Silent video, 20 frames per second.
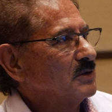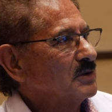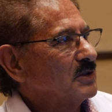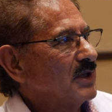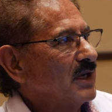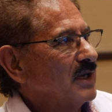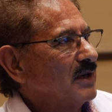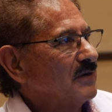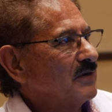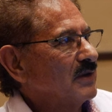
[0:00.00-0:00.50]
you
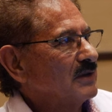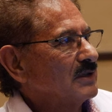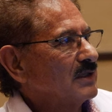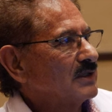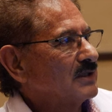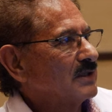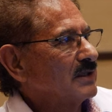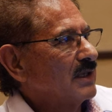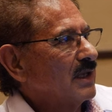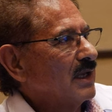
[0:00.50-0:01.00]
have on the
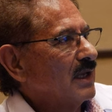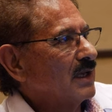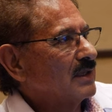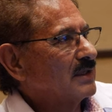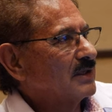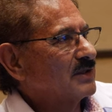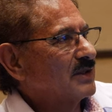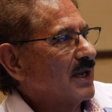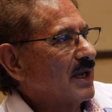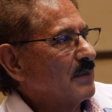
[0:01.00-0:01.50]
on the
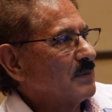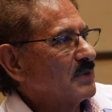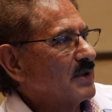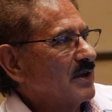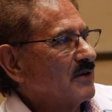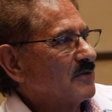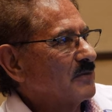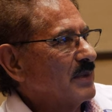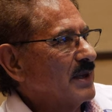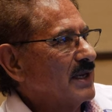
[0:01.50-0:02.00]
top you
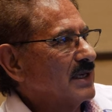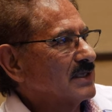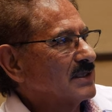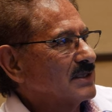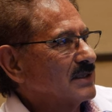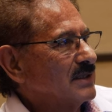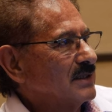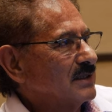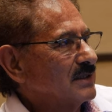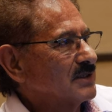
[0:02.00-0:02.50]
have mast
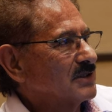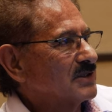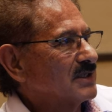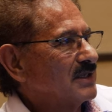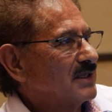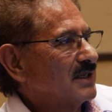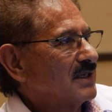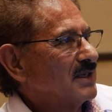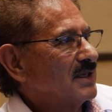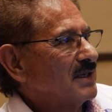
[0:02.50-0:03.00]
cells,
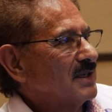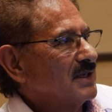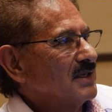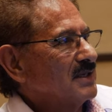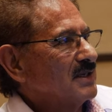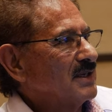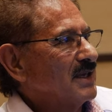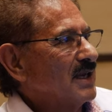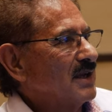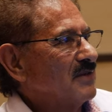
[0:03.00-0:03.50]

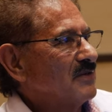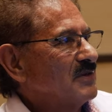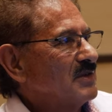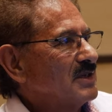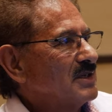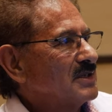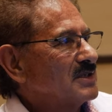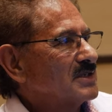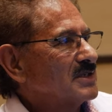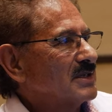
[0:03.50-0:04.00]
you have
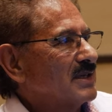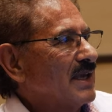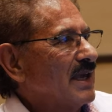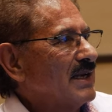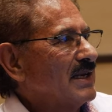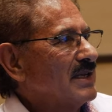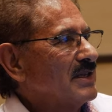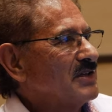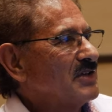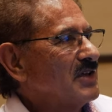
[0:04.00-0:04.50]
these
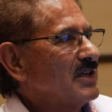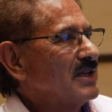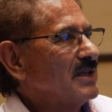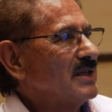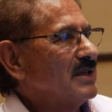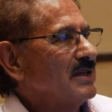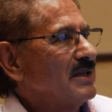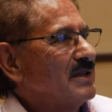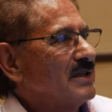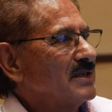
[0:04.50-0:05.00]
NET,
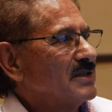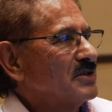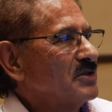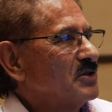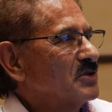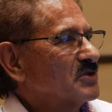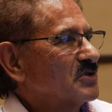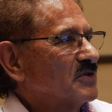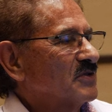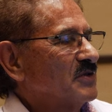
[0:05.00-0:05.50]
these
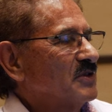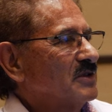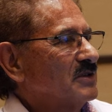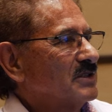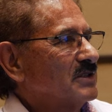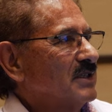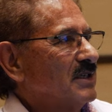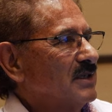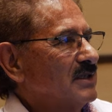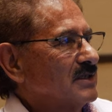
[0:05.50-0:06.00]
neutrophil
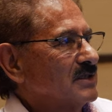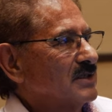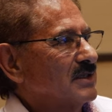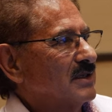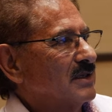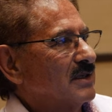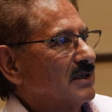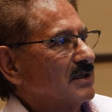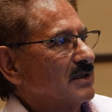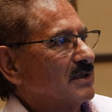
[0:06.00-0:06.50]
cells
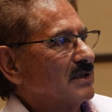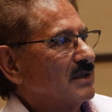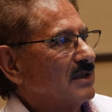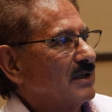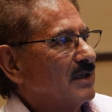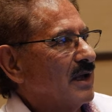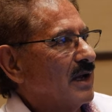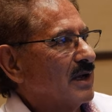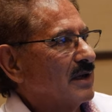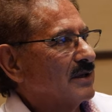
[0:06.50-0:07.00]
that are
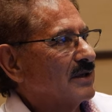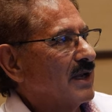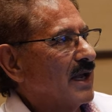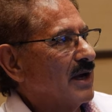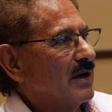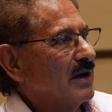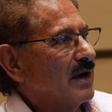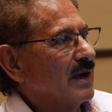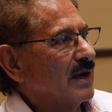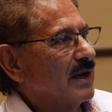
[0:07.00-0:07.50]
uh, are
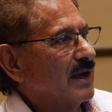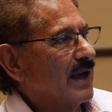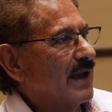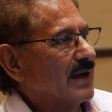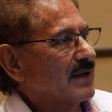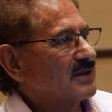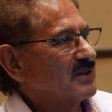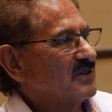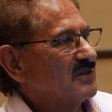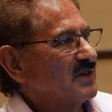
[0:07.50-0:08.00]
now
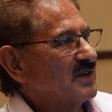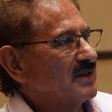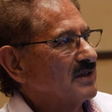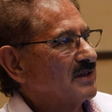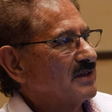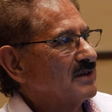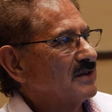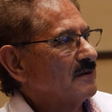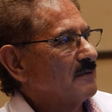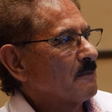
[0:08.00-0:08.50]

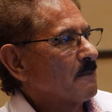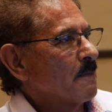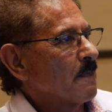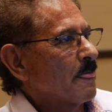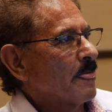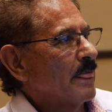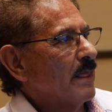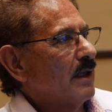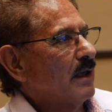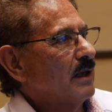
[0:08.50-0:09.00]
activated.
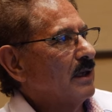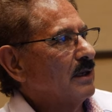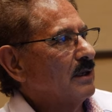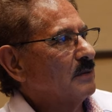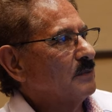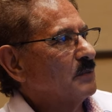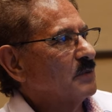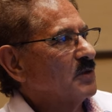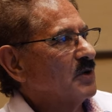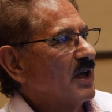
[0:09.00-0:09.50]

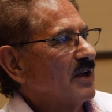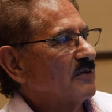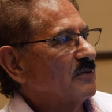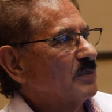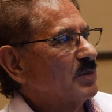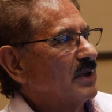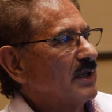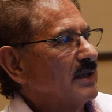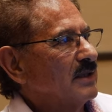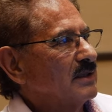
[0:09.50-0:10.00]
Um, you have
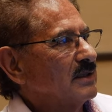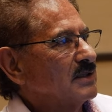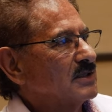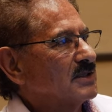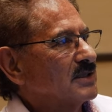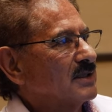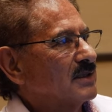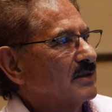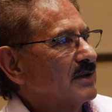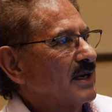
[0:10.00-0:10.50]
platelets
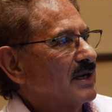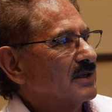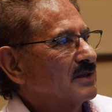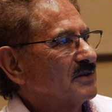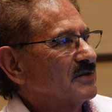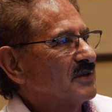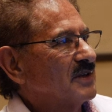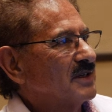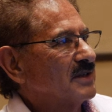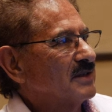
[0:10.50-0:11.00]
that are
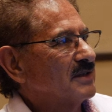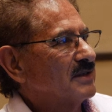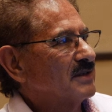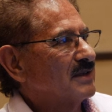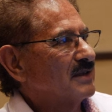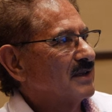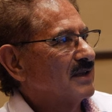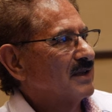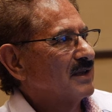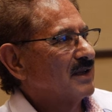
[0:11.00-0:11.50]
activated,
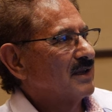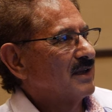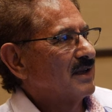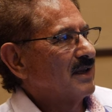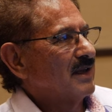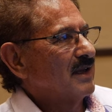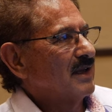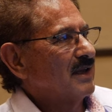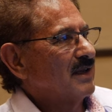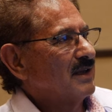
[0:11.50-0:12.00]

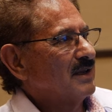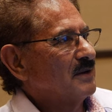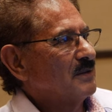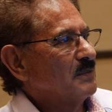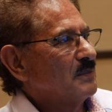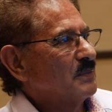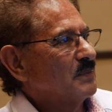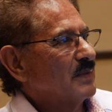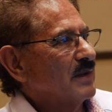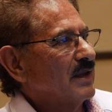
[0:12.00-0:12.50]

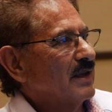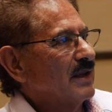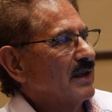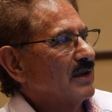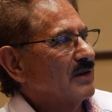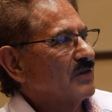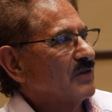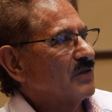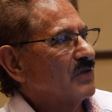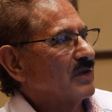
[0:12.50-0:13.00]
um,
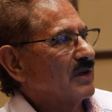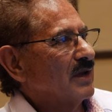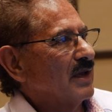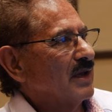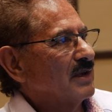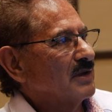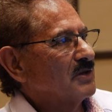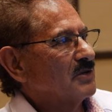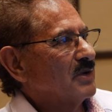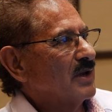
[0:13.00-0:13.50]
and
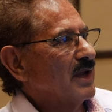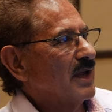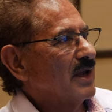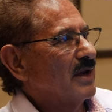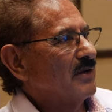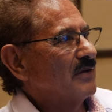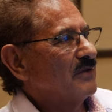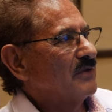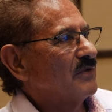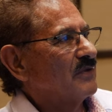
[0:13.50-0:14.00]
and you
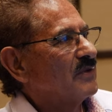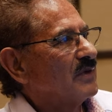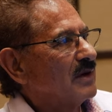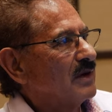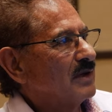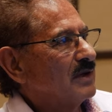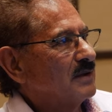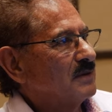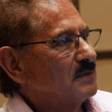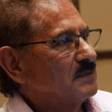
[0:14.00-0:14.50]
have
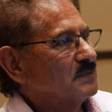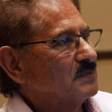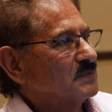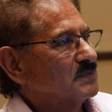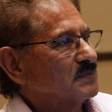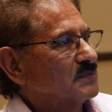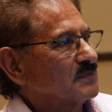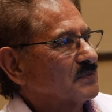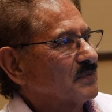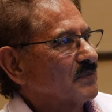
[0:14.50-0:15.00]
um,
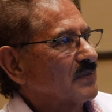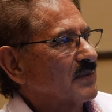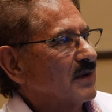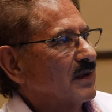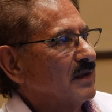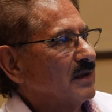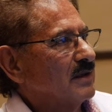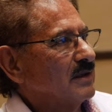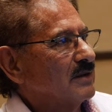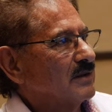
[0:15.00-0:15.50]

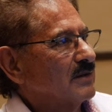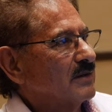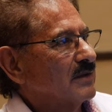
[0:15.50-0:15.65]
uh,